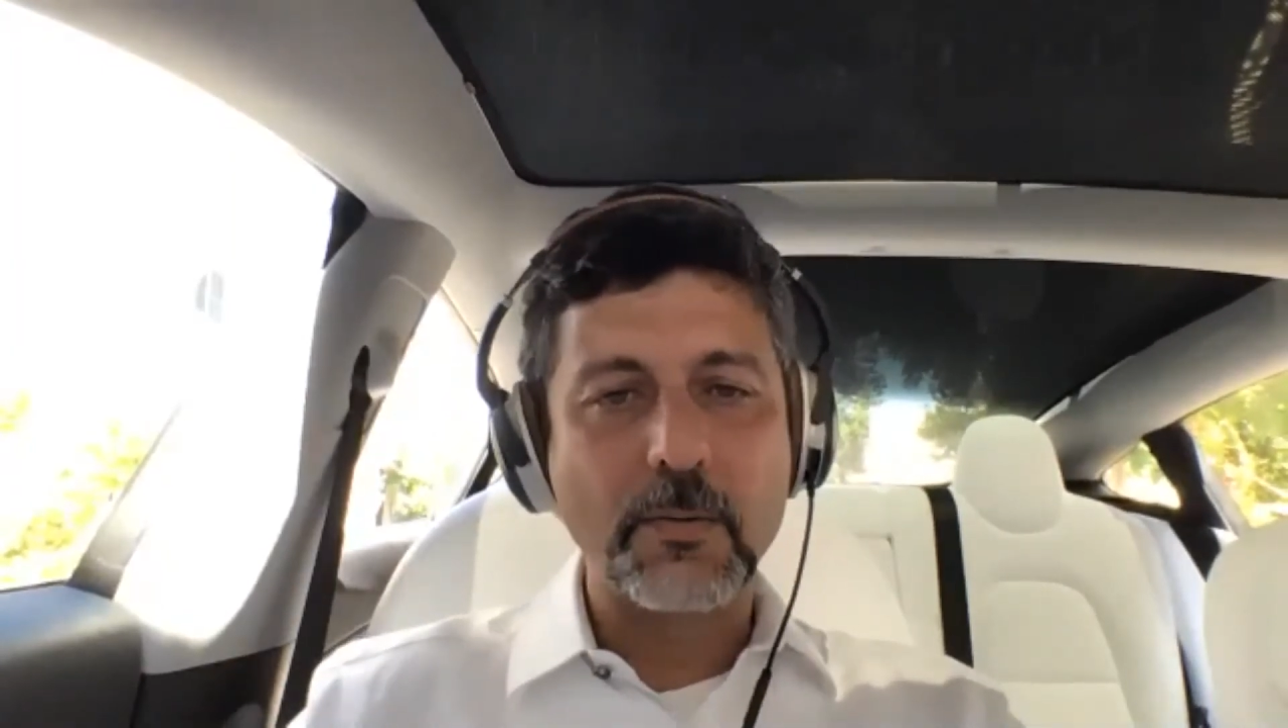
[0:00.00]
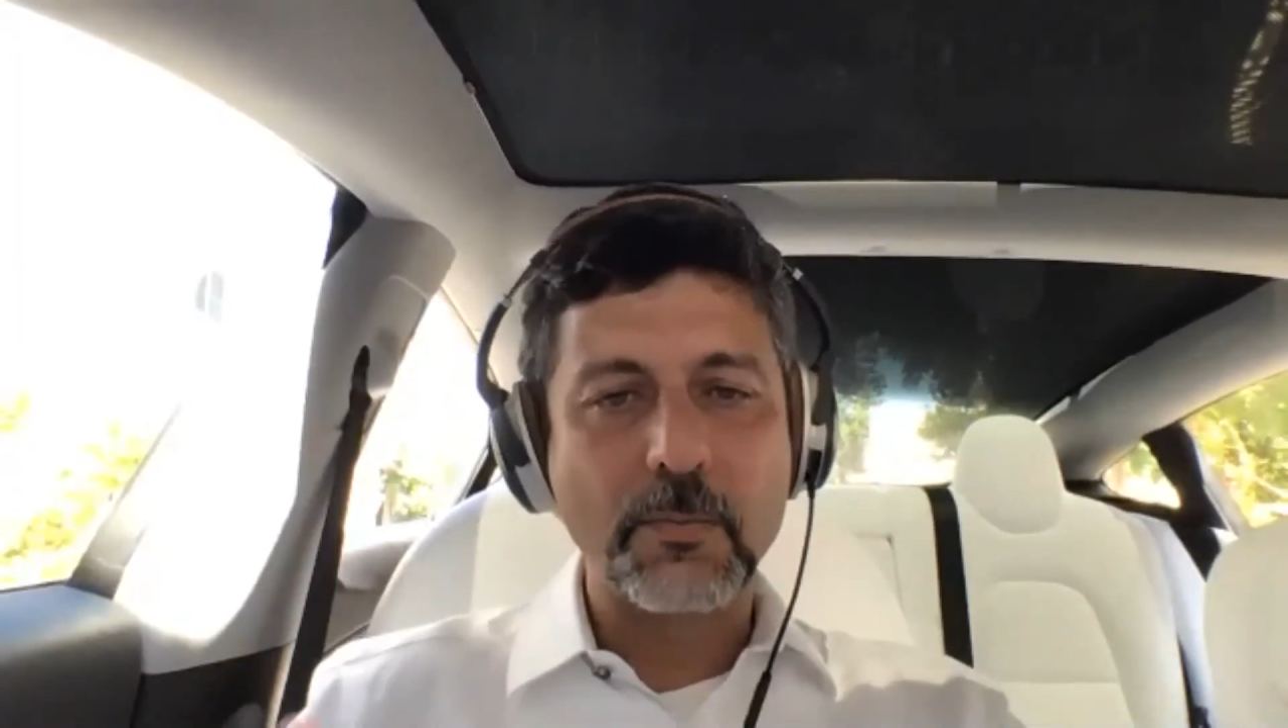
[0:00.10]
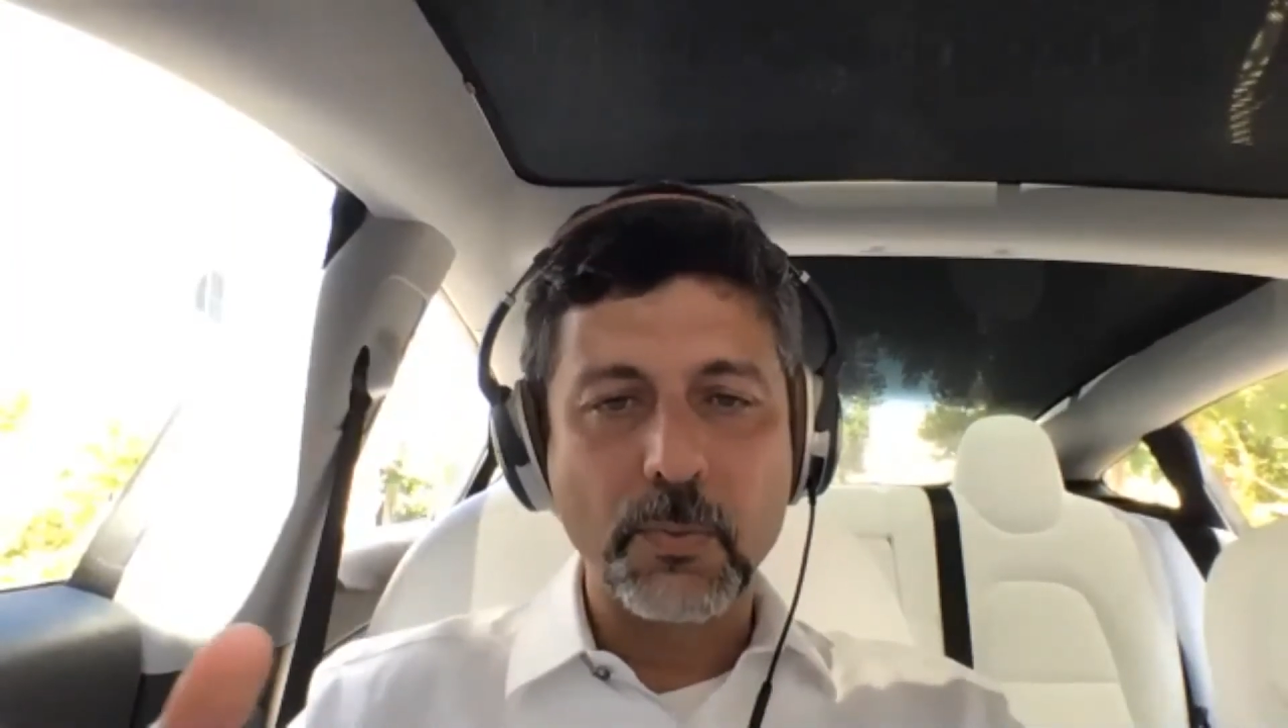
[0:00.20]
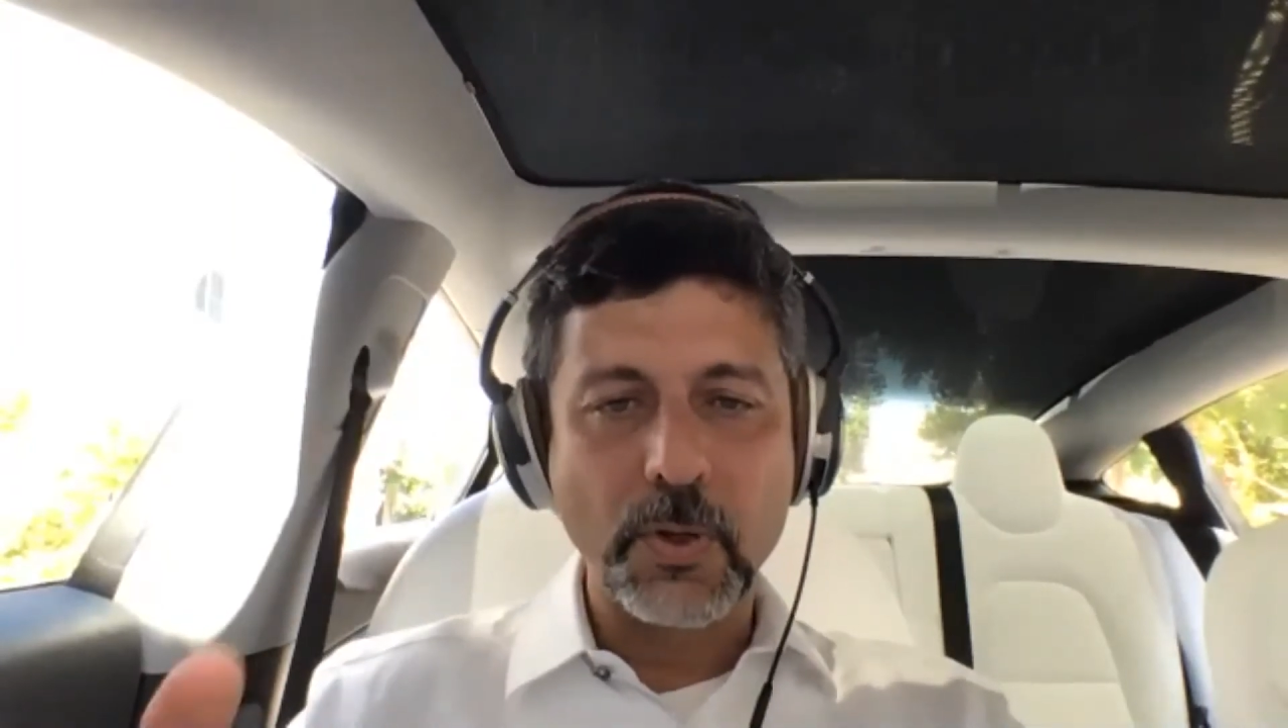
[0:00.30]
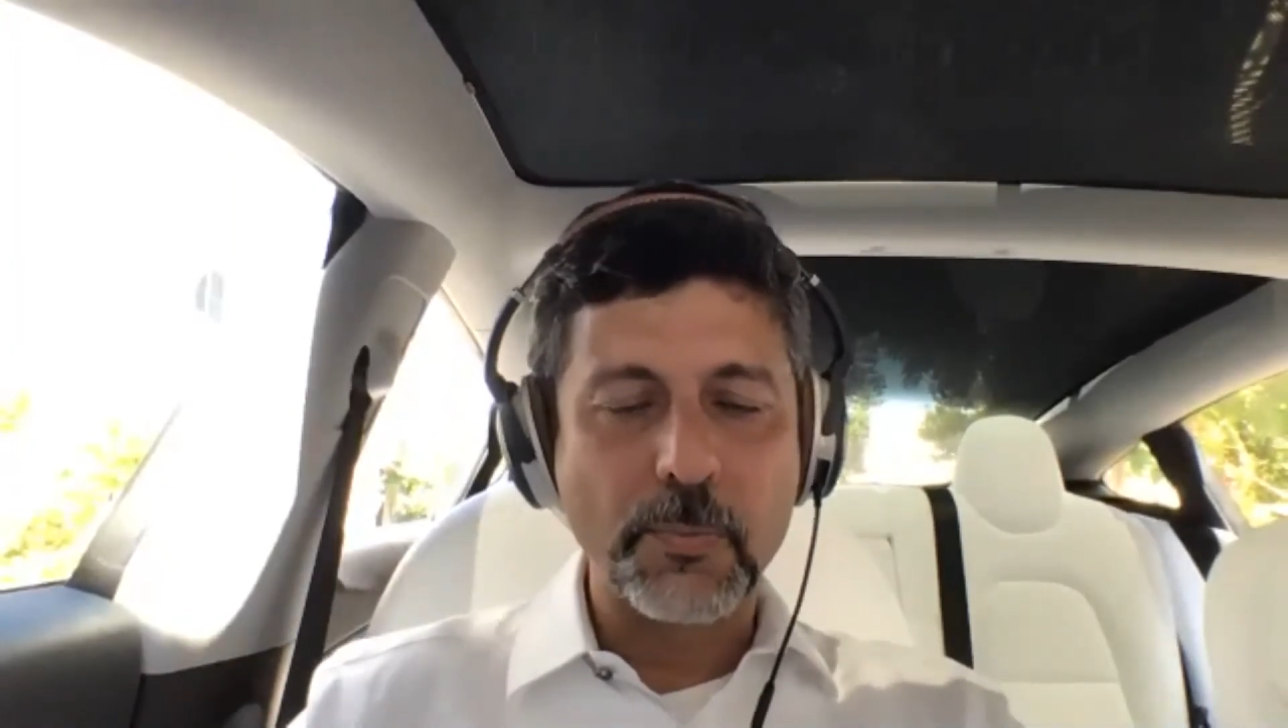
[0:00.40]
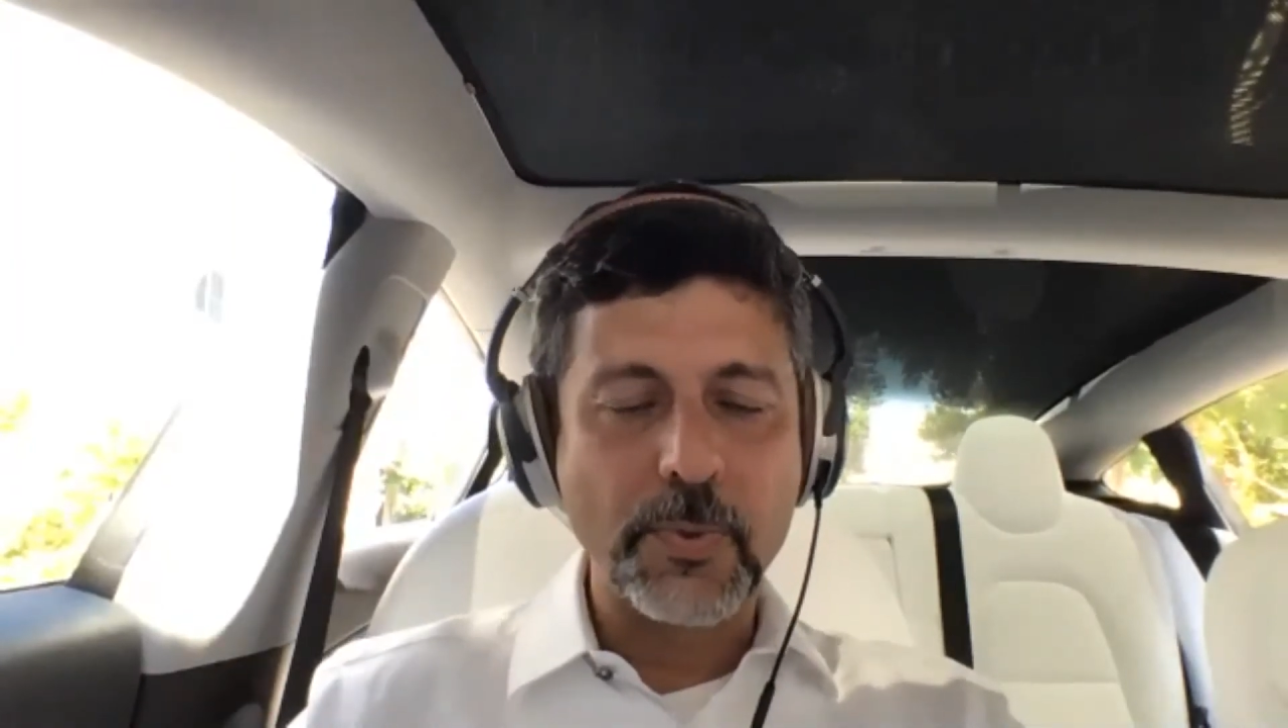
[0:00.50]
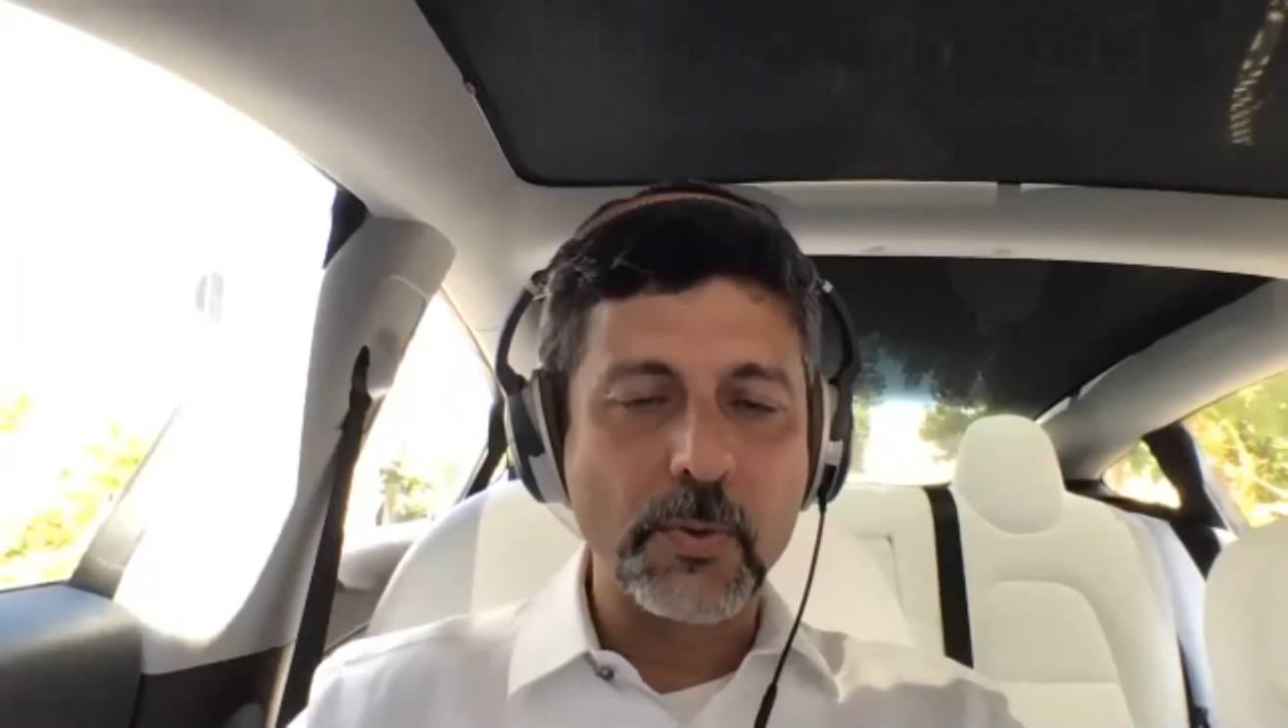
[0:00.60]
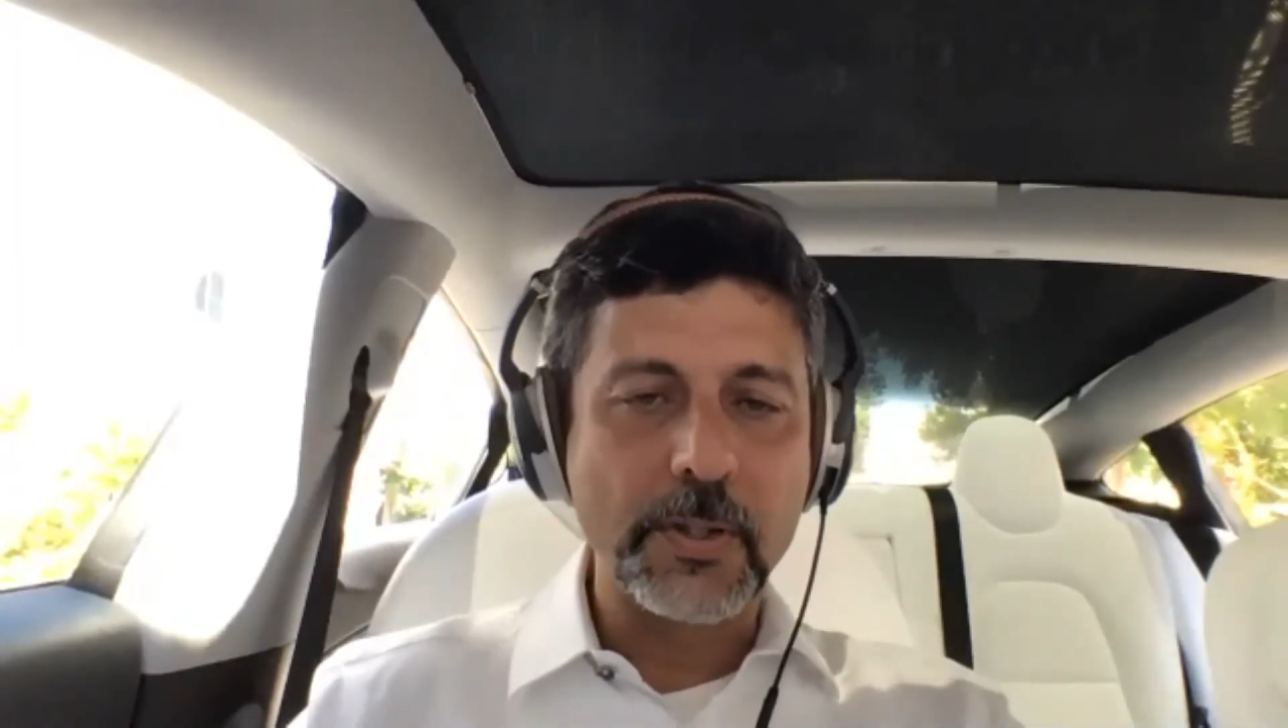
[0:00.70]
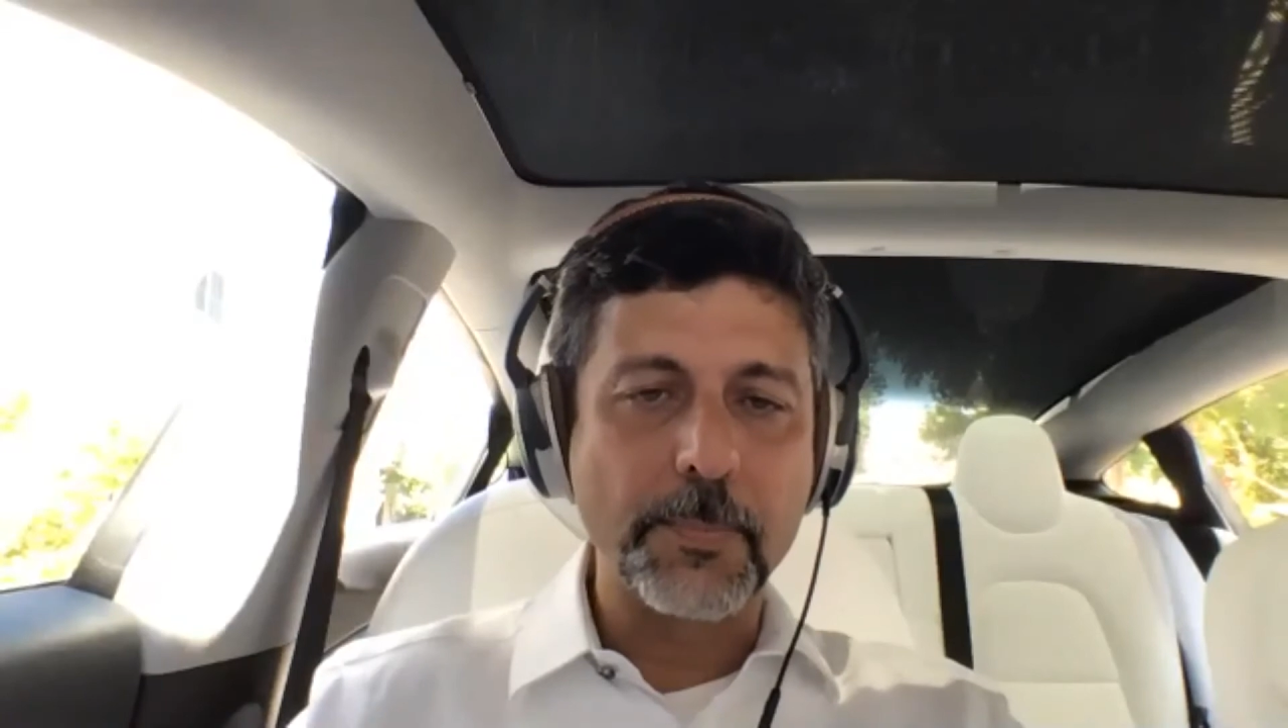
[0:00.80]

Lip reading: what